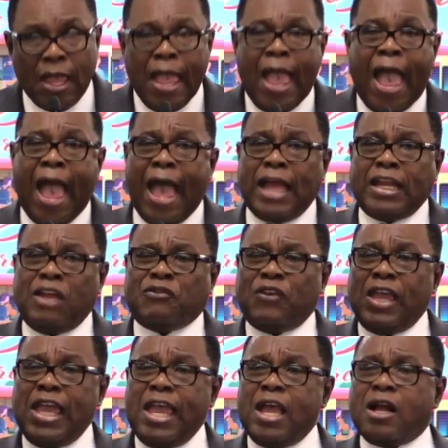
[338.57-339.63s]
And if
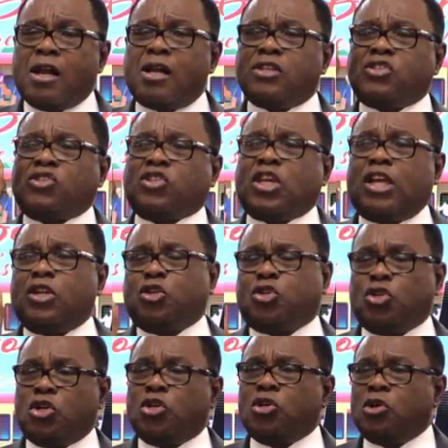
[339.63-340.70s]
eagles can
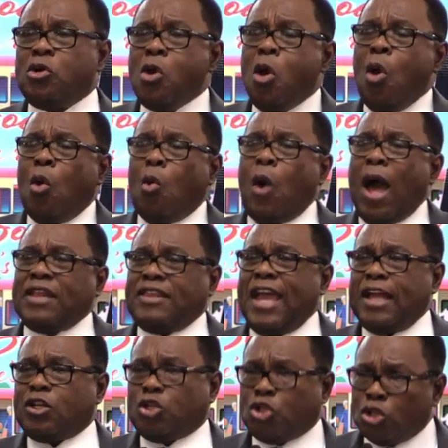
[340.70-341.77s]
do what
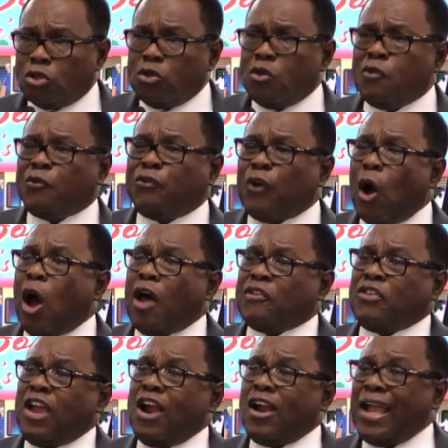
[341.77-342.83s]
they do for
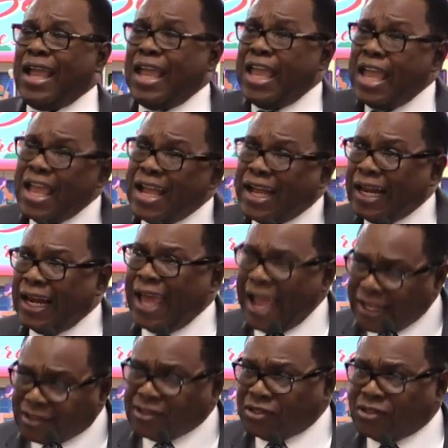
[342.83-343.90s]
their
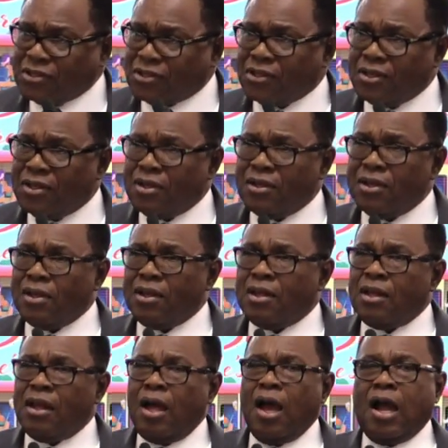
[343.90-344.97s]
eaglets,
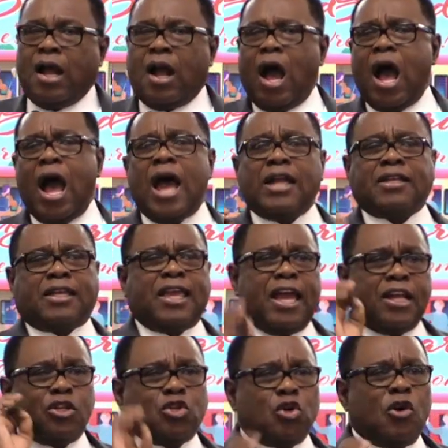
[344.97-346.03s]
God
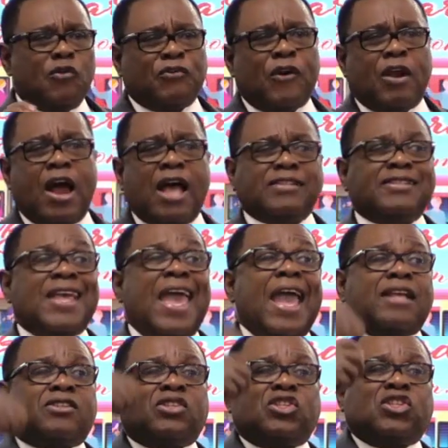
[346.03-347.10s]
can do for us
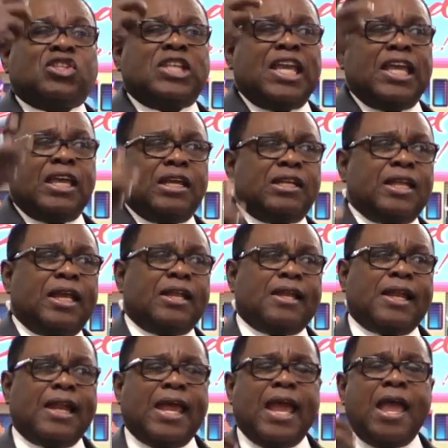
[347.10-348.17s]
exceedingly
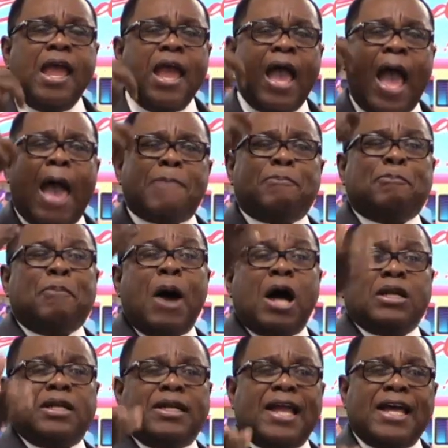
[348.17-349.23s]

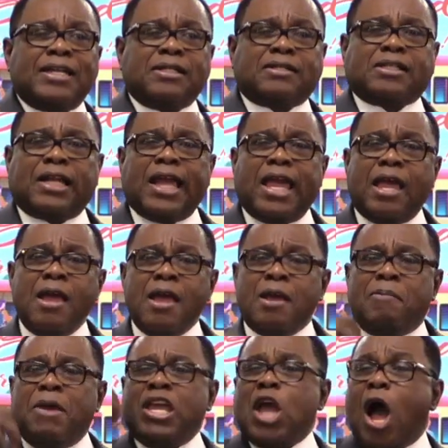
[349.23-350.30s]
abundantly
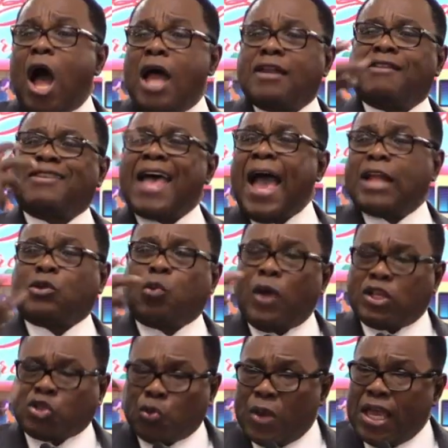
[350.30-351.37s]
beyond that
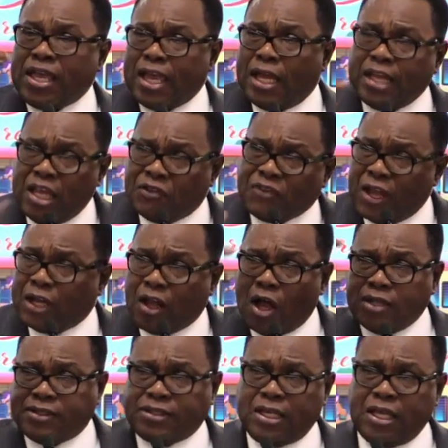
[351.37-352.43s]
which we can even
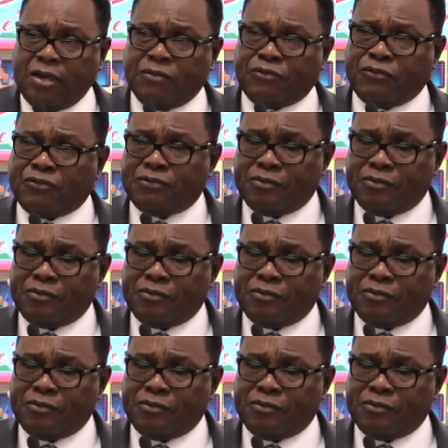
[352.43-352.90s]
conceive.